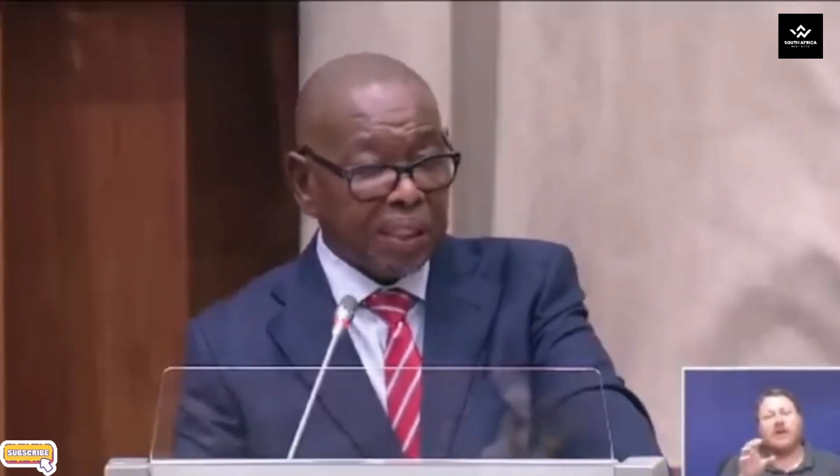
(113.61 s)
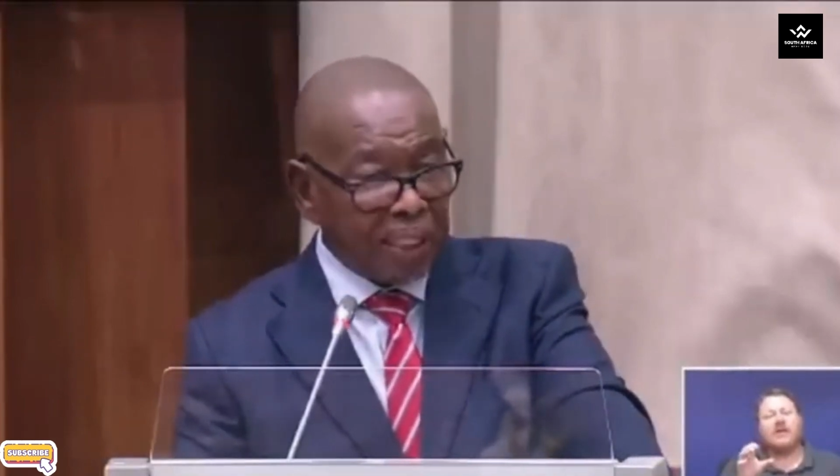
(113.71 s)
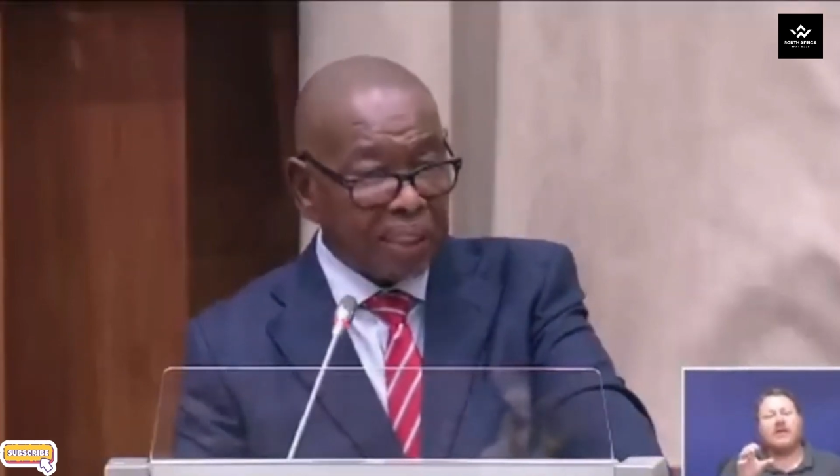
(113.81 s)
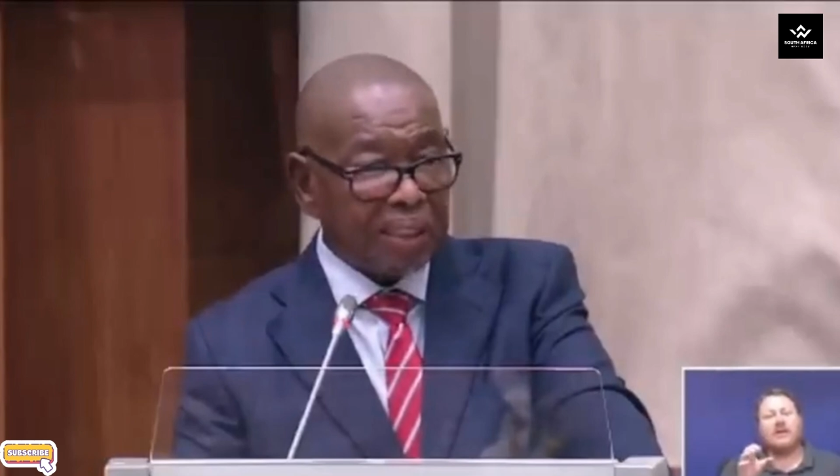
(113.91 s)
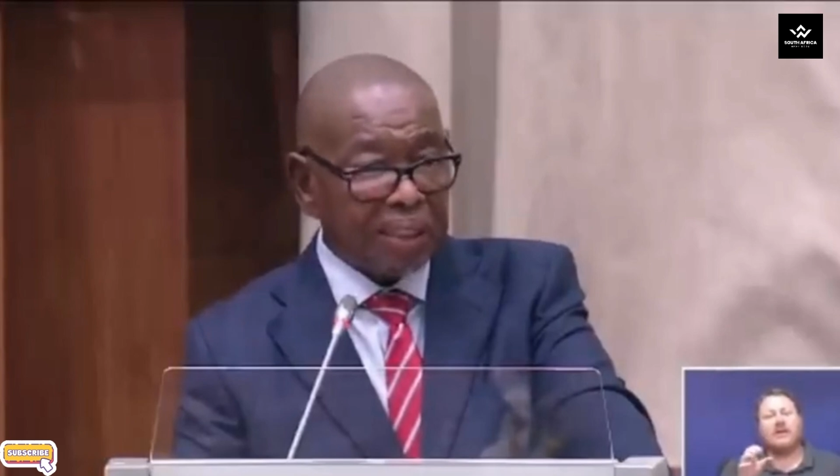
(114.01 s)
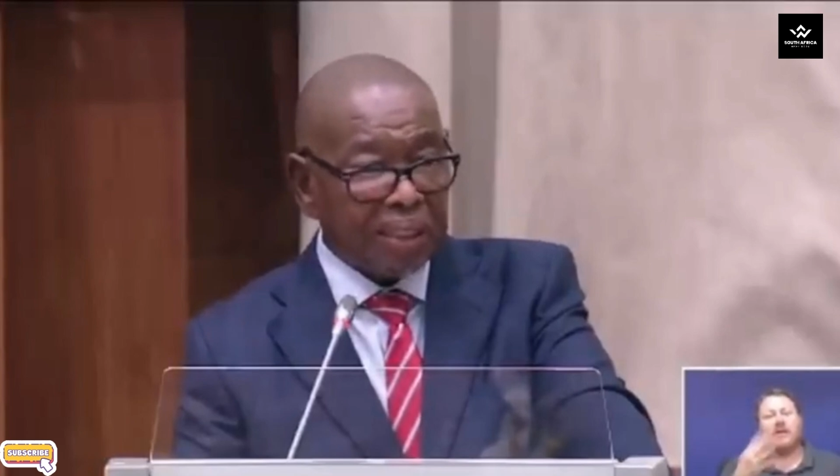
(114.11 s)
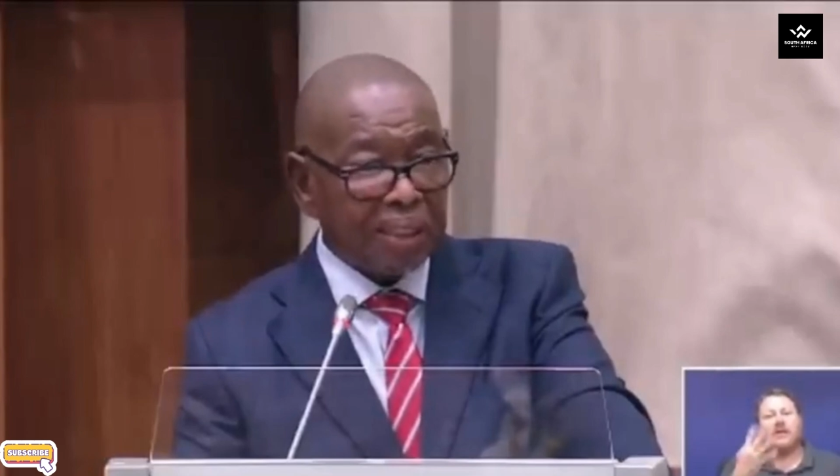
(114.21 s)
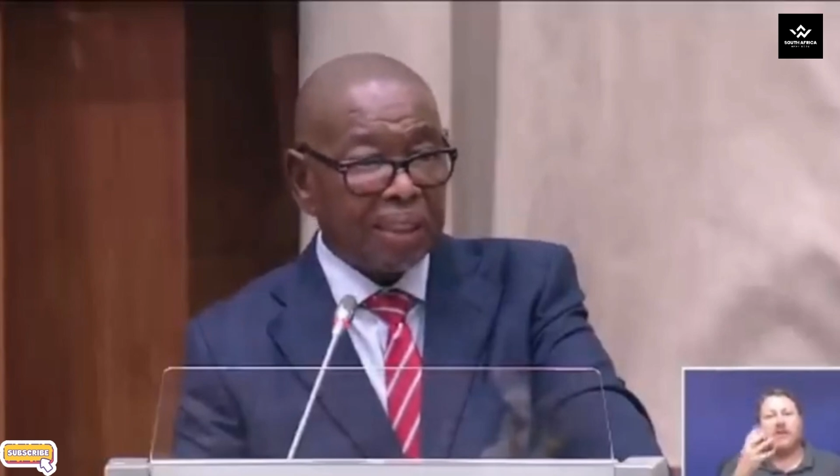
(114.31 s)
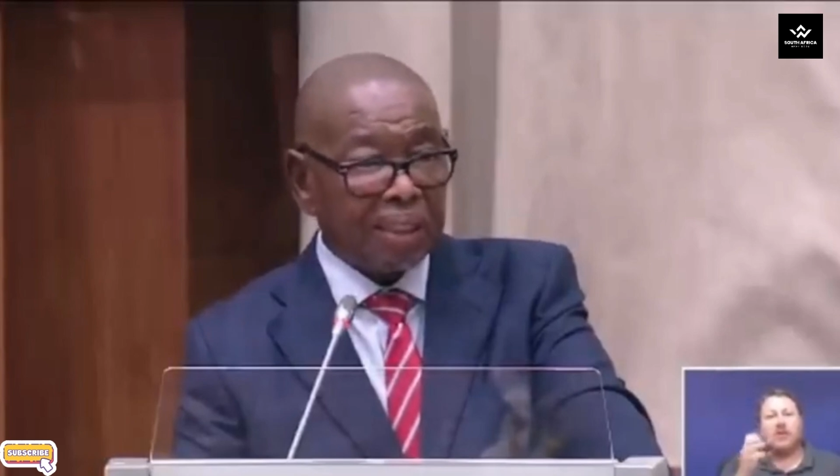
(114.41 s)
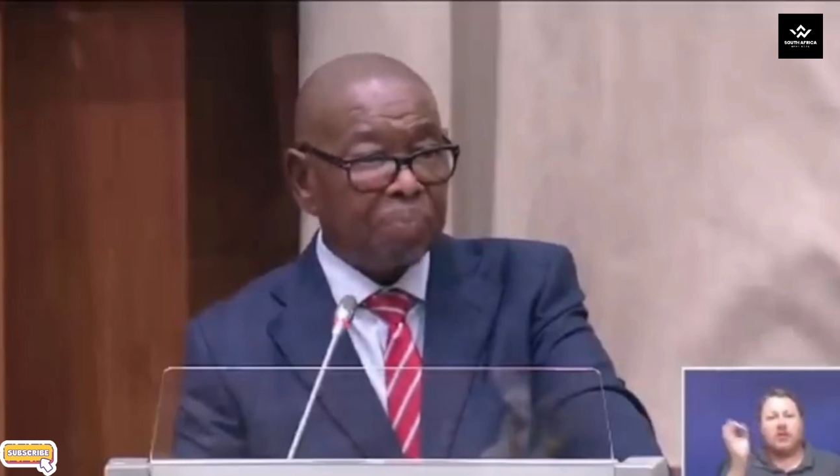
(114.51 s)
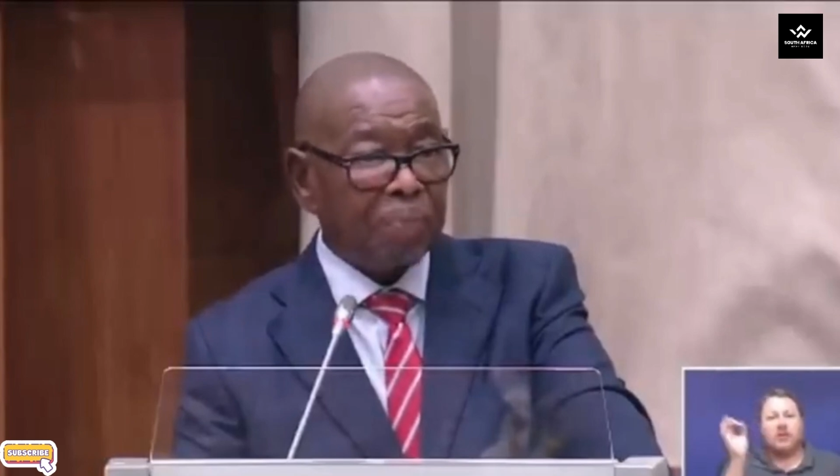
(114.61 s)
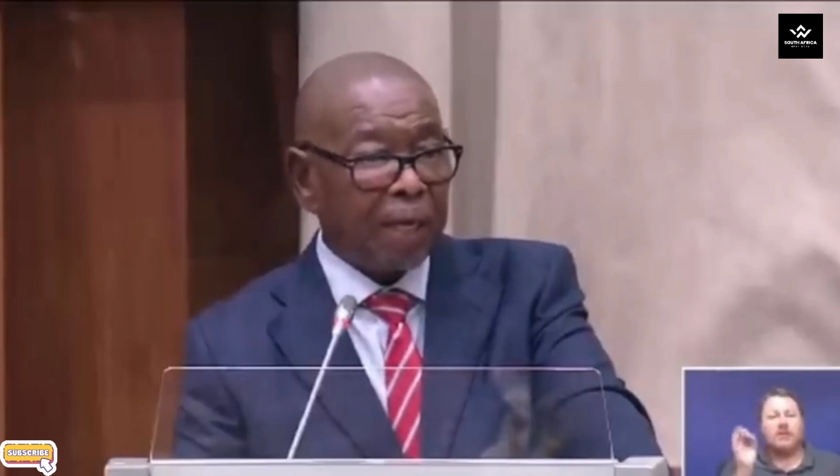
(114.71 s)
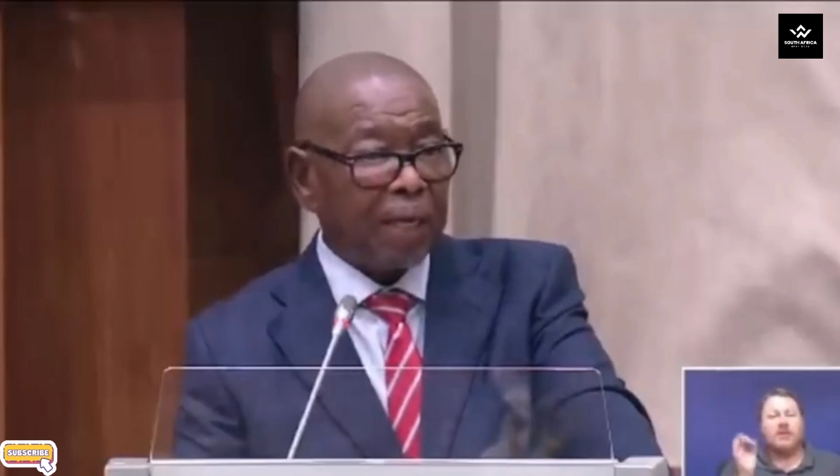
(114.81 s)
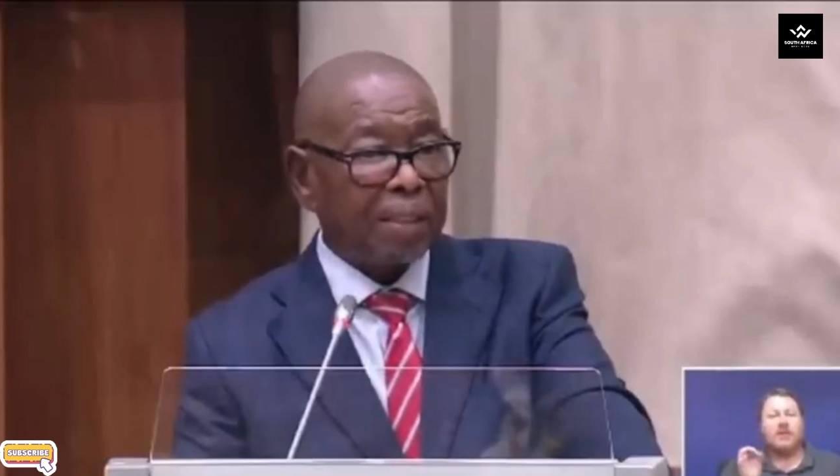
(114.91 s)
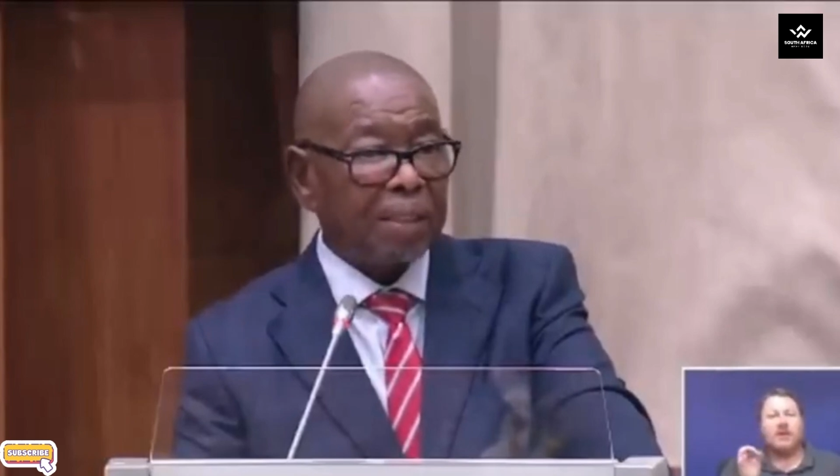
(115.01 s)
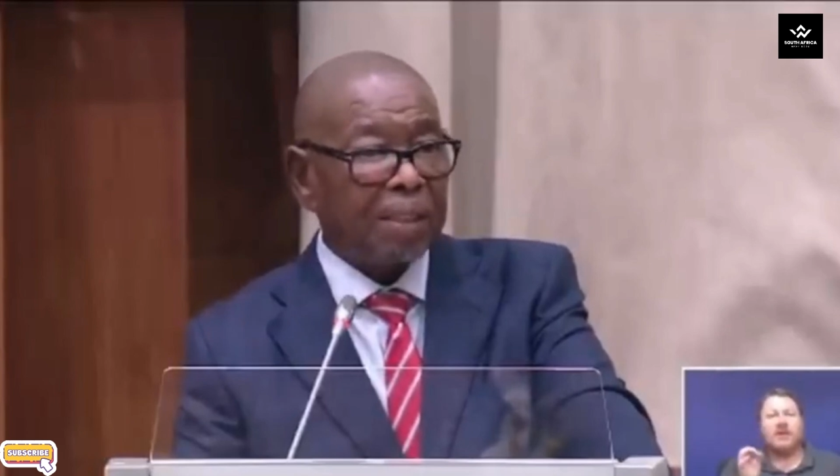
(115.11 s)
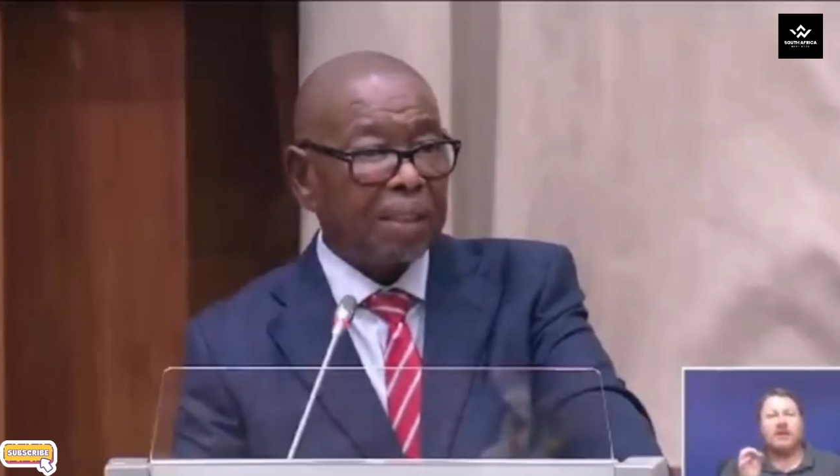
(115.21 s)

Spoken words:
Yes, it's a setback,